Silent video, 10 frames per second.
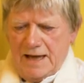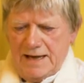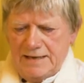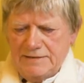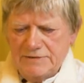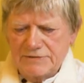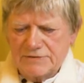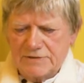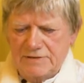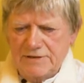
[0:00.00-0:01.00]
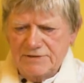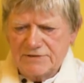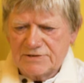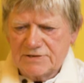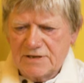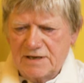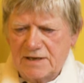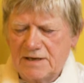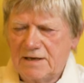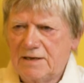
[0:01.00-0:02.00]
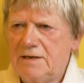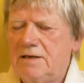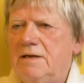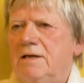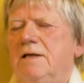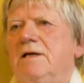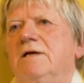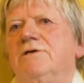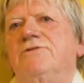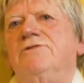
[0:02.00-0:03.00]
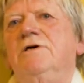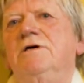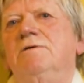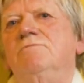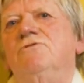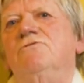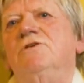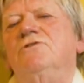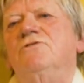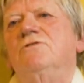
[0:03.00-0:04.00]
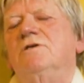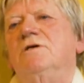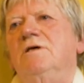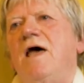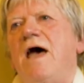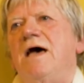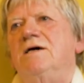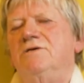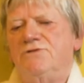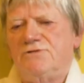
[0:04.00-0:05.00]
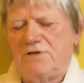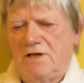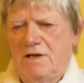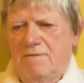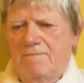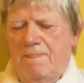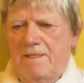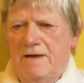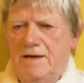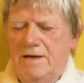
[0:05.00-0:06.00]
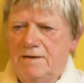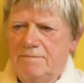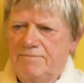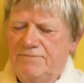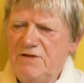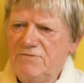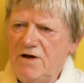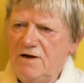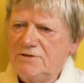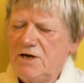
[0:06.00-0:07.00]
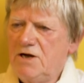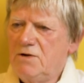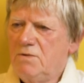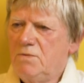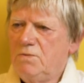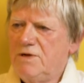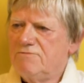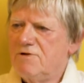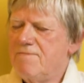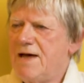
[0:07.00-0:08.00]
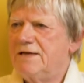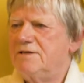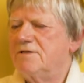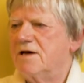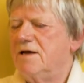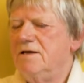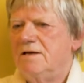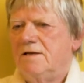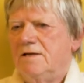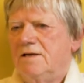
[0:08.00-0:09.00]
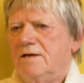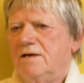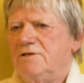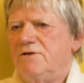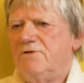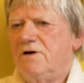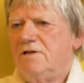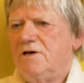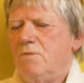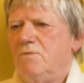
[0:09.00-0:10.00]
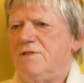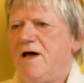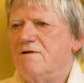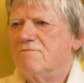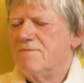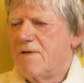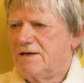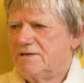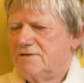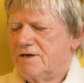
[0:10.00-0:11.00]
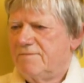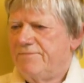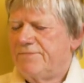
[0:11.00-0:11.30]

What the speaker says: And this is termed traditionally as nirvana with remainder and nirvana without remainder.